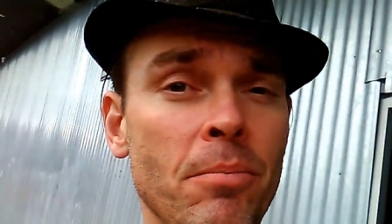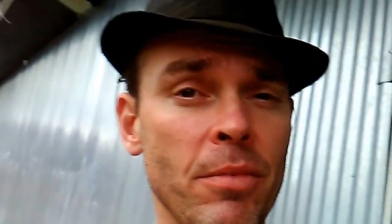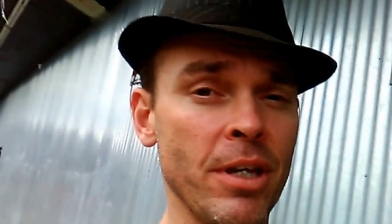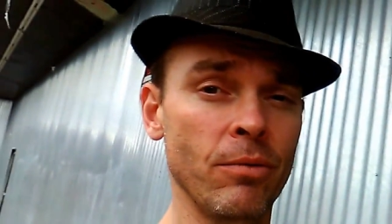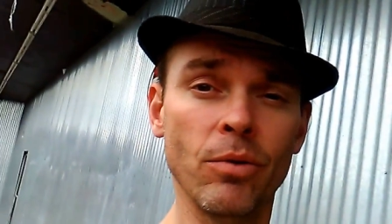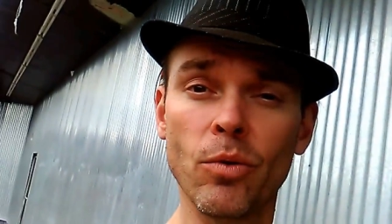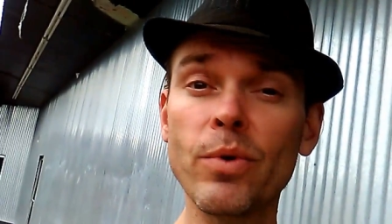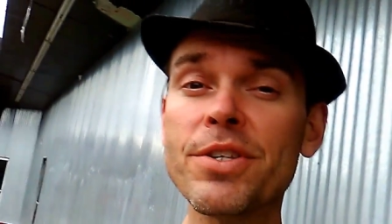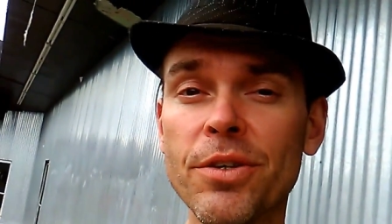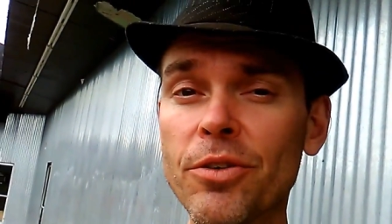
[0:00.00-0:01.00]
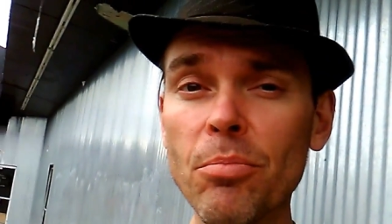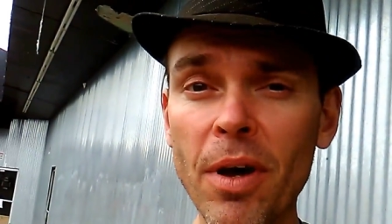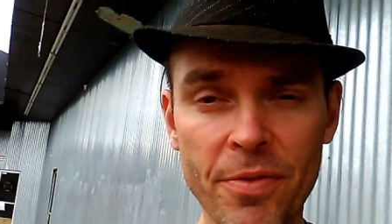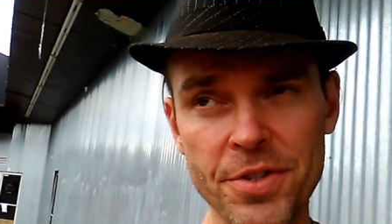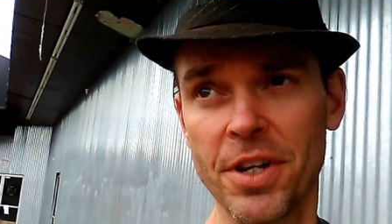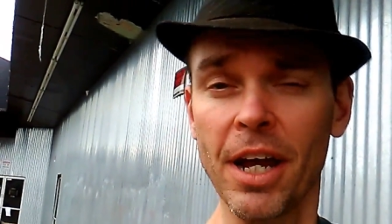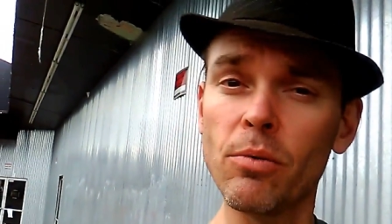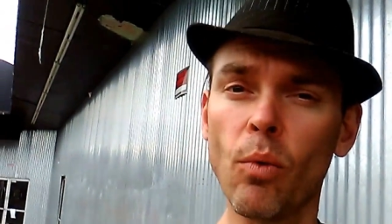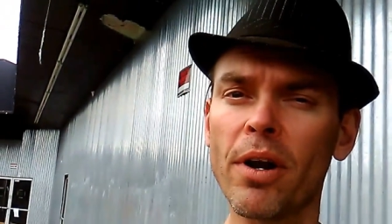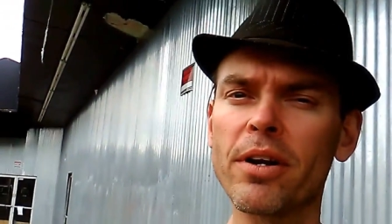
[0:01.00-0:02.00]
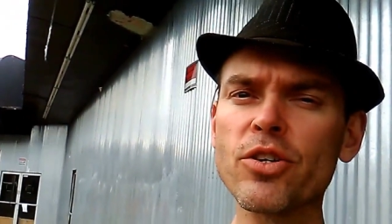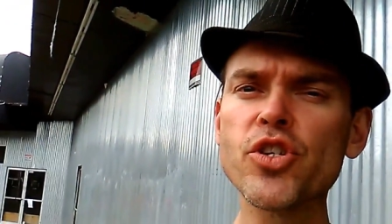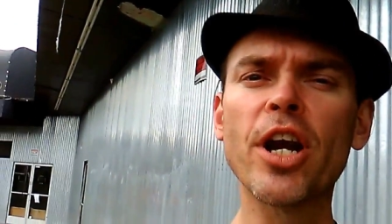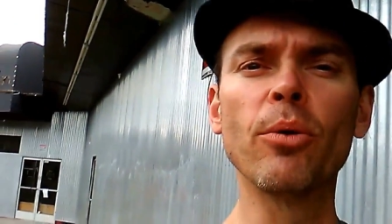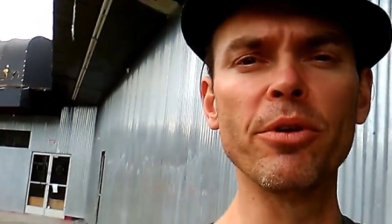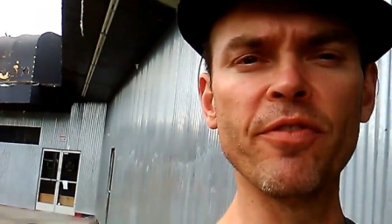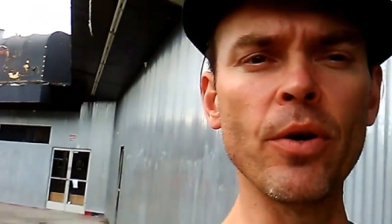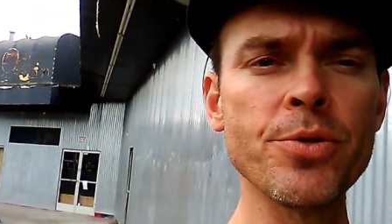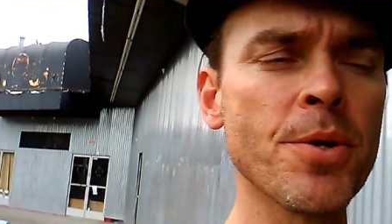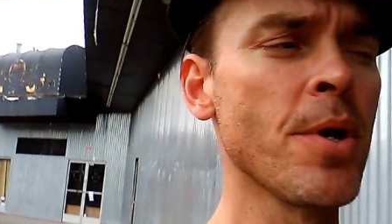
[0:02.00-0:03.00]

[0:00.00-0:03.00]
in recent months, and I wanted to share it with folks.